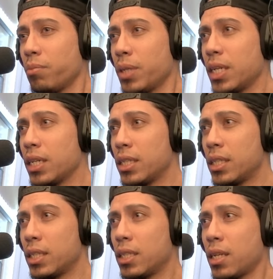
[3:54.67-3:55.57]

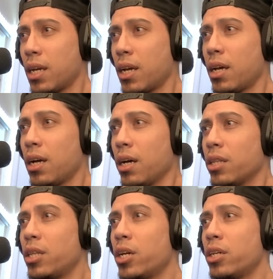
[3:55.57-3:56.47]
because
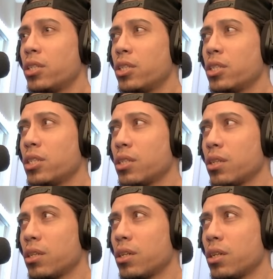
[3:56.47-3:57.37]
this
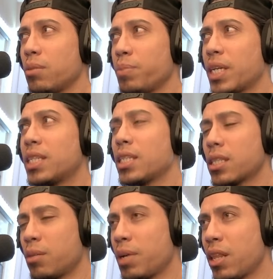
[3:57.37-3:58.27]
is
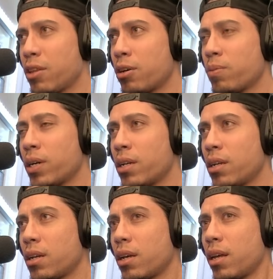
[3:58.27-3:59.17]
going to be a third one,
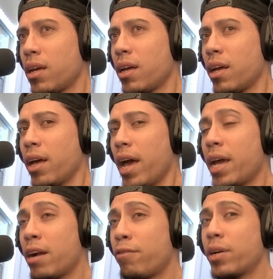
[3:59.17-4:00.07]

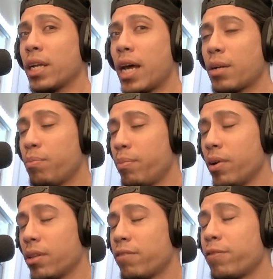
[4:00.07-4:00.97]
and I've already liked
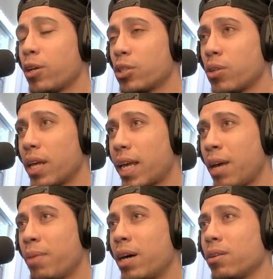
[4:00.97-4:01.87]
the first two that
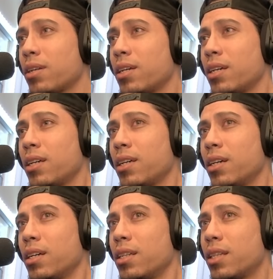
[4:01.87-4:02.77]
came out.
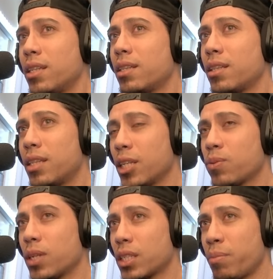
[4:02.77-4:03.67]
This one looks